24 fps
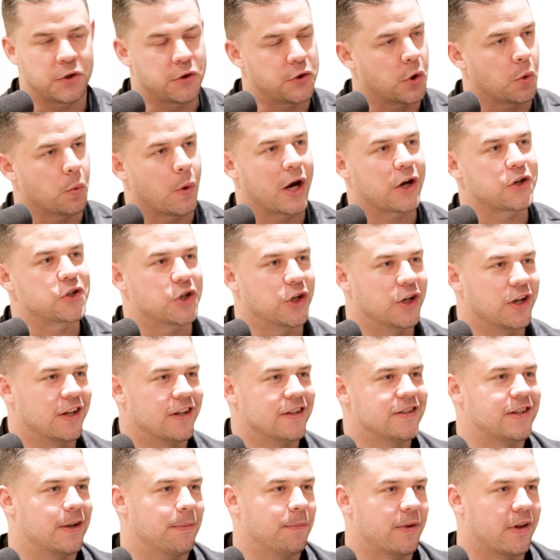direction
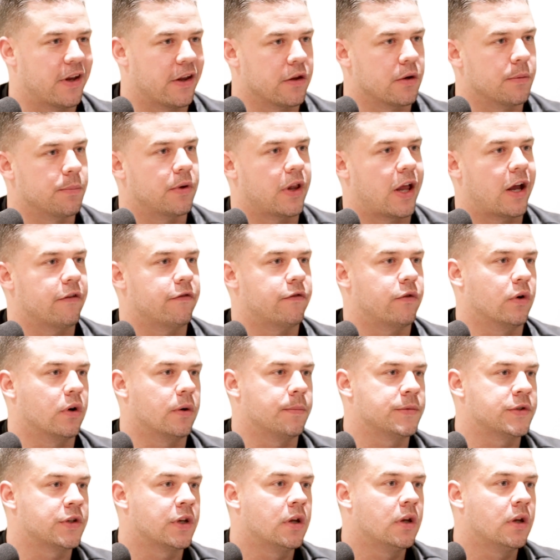in some of the other platforms.